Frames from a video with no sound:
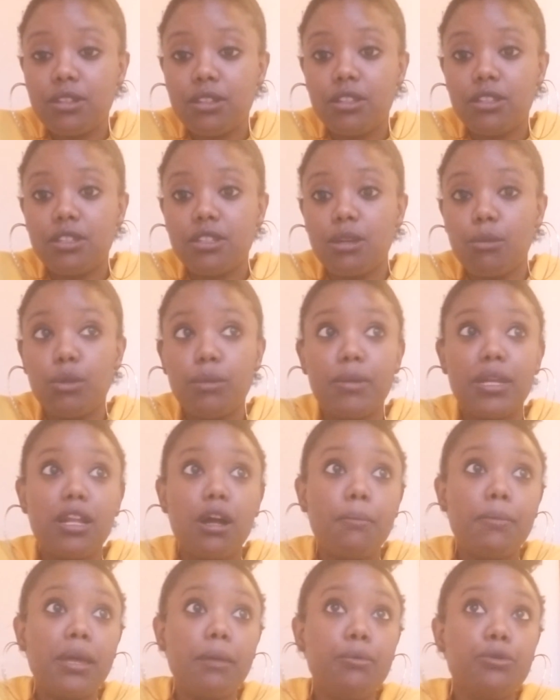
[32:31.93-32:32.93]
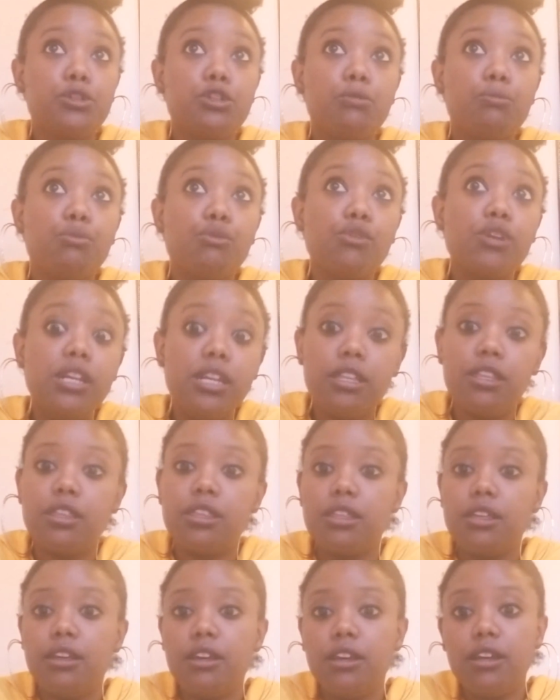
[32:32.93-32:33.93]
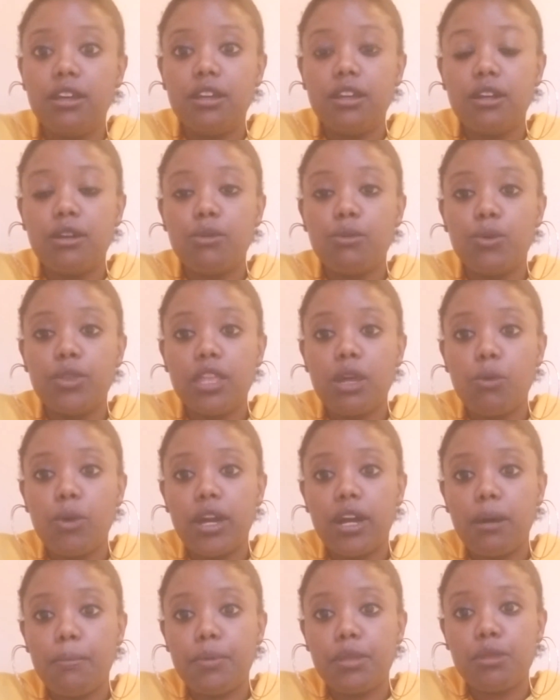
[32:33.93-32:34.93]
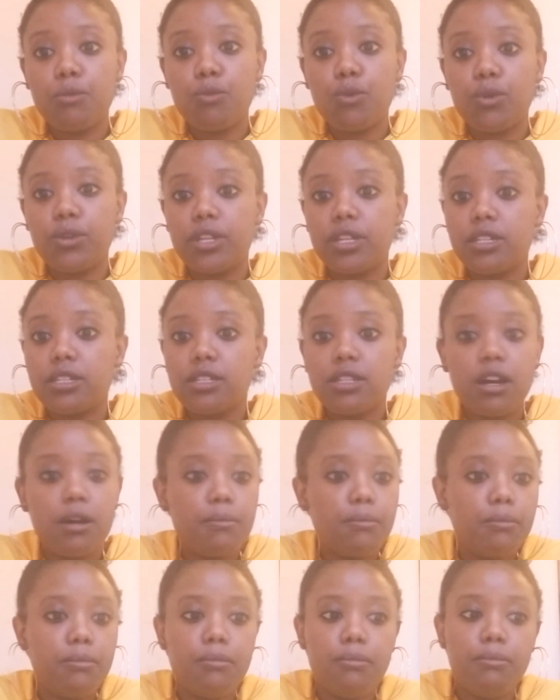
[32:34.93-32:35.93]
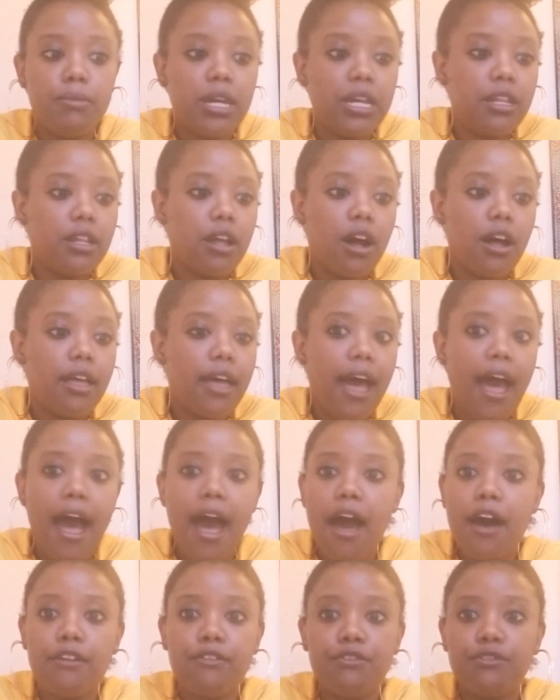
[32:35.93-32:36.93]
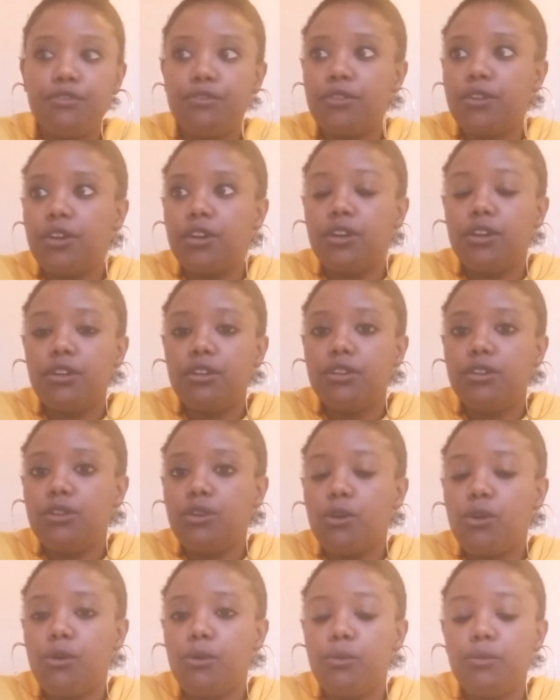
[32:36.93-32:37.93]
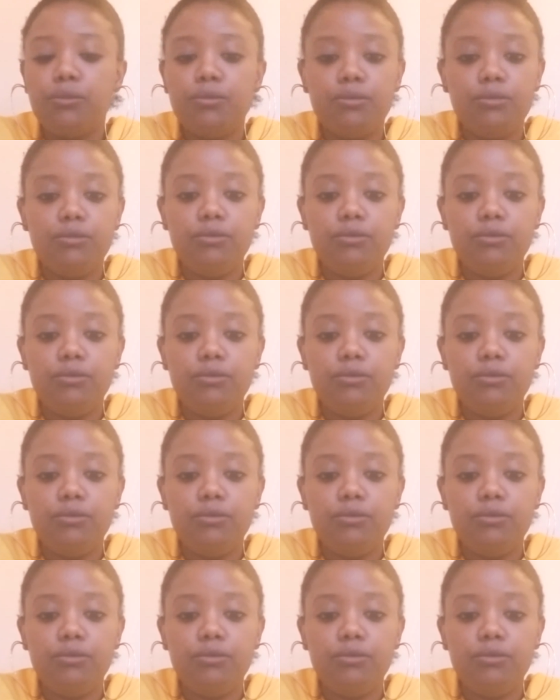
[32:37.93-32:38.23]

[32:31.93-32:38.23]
Someone may not be able to breathe when they wake up in the morning. Some may not have, you know,